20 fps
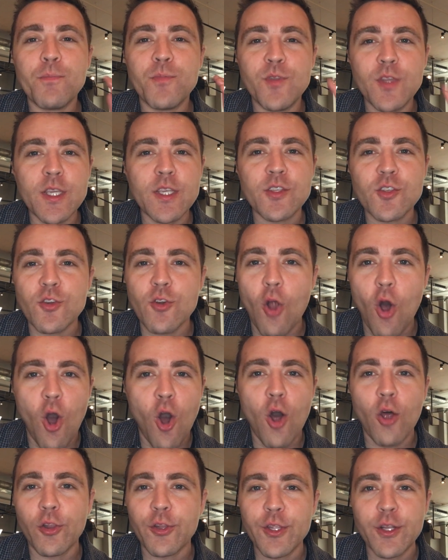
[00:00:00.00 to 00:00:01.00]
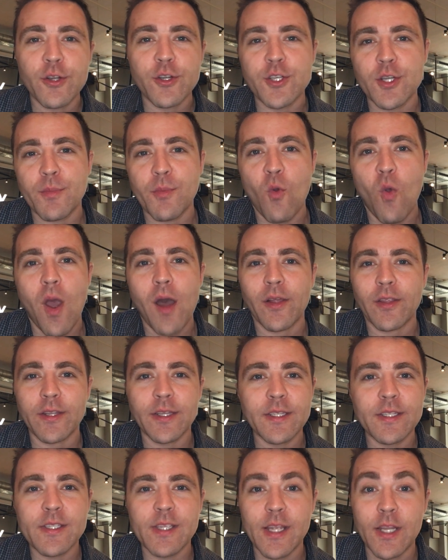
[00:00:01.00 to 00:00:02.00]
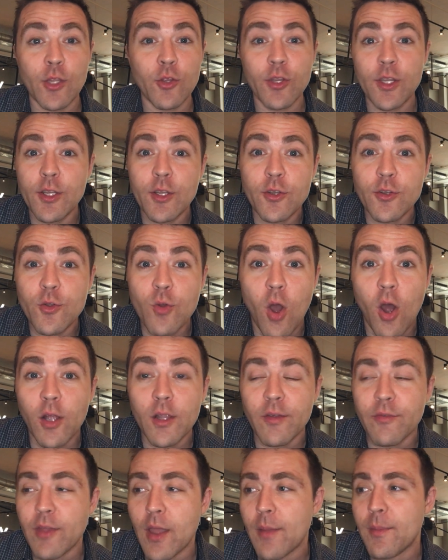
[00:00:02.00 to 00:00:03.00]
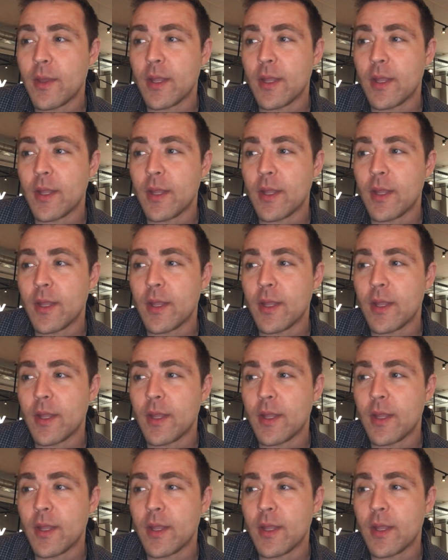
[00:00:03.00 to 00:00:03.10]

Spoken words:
These are all leadership qualities, and you need to do all of them.